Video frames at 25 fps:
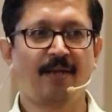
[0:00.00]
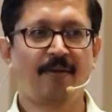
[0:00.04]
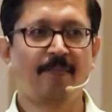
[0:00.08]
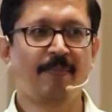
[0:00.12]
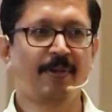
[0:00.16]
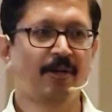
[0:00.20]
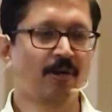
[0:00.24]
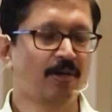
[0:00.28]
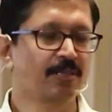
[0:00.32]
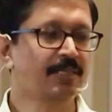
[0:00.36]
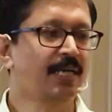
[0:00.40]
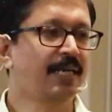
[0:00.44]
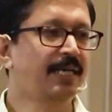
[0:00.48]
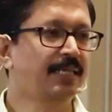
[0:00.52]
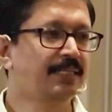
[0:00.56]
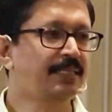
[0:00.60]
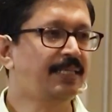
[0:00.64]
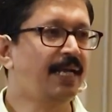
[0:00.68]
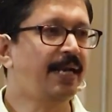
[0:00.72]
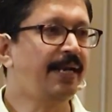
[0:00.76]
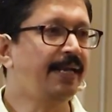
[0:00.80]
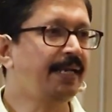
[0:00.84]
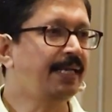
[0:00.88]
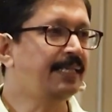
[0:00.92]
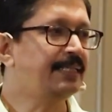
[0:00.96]
Because
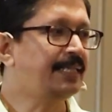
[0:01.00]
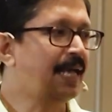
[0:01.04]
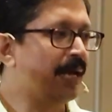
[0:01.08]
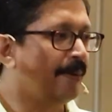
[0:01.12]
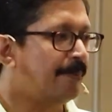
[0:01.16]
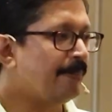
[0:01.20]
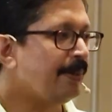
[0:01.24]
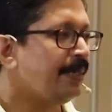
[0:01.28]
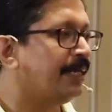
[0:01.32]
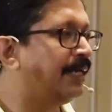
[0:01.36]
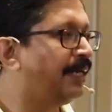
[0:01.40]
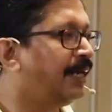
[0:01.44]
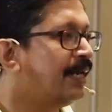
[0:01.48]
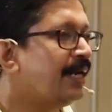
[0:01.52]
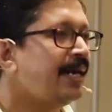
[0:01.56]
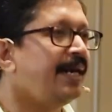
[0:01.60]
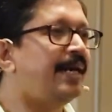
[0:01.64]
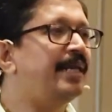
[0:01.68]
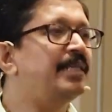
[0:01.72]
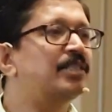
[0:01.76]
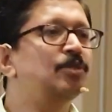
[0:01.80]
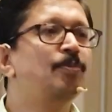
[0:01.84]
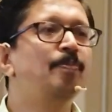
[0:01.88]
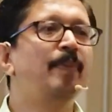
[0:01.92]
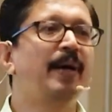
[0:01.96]
understanding is happening in
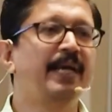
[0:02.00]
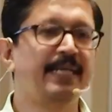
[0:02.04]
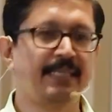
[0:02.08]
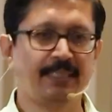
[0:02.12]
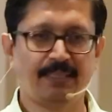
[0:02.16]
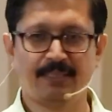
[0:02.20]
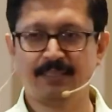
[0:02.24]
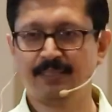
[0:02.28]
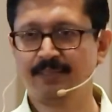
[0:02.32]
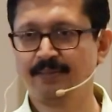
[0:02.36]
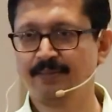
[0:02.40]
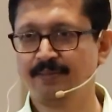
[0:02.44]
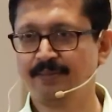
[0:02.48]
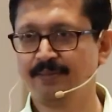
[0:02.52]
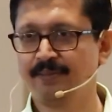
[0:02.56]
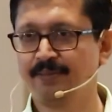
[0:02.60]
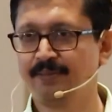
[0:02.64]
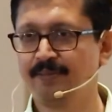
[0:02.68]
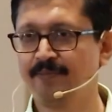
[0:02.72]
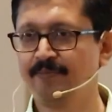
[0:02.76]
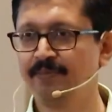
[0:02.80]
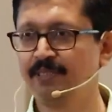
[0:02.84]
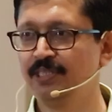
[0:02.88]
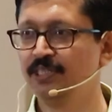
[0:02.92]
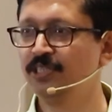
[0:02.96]
learner's mind,
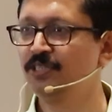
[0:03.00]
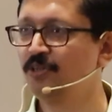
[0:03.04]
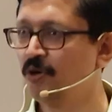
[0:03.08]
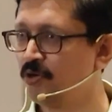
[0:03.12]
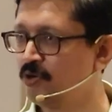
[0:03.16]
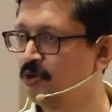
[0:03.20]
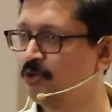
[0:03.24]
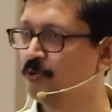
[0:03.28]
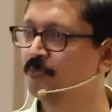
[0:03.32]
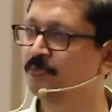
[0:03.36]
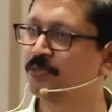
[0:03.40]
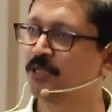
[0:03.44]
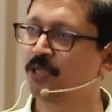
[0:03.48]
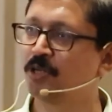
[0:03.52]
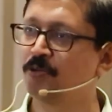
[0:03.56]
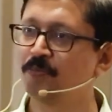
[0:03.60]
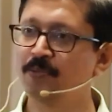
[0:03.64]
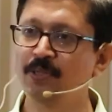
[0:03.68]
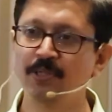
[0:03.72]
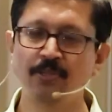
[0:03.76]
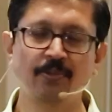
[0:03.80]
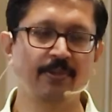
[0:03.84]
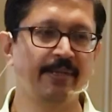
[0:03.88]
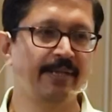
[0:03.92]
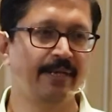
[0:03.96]
which is not
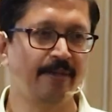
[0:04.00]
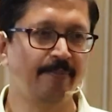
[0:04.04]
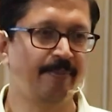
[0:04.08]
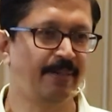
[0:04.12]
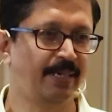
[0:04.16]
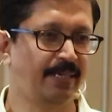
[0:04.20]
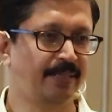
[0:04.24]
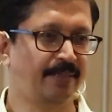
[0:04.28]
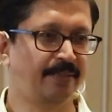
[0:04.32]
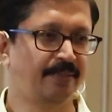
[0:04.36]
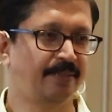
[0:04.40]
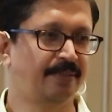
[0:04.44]
observable to anybody.